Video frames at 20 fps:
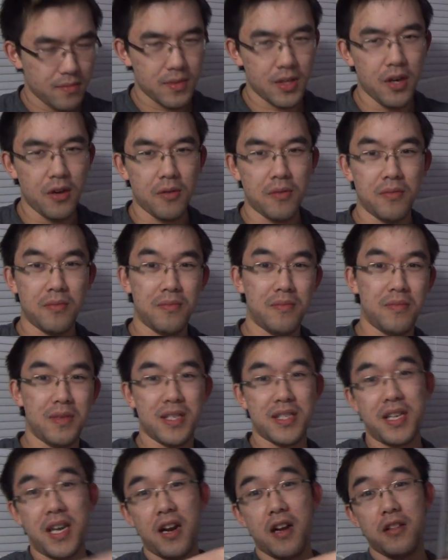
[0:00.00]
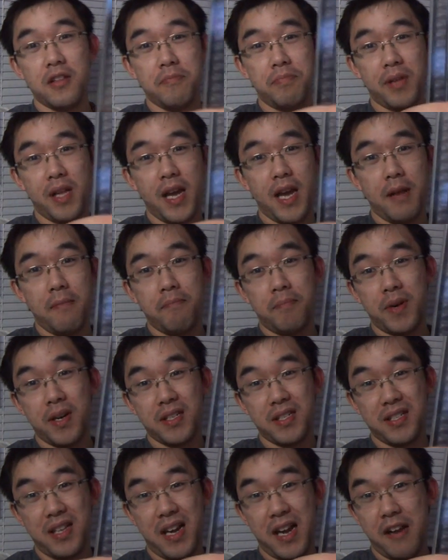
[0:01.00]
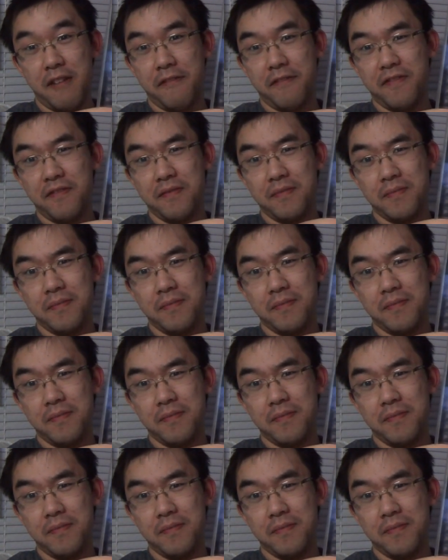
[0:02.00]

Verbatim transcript: So, let's get on to playing Bug's Life.